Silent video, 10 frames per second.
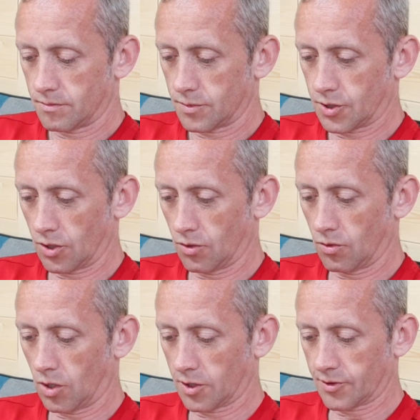
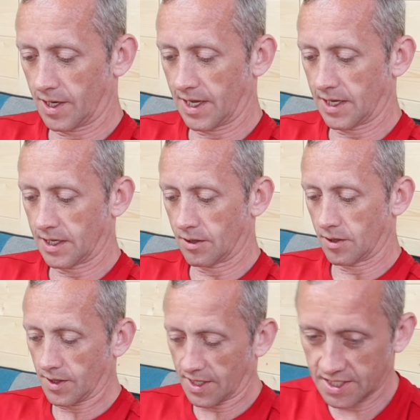So, Ultra League,
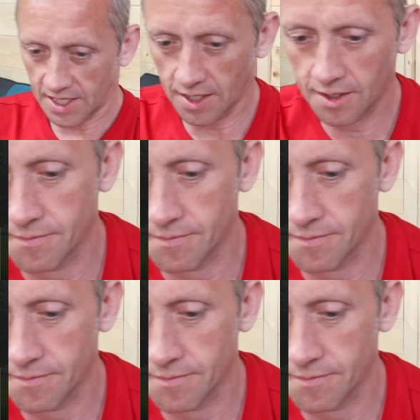this here.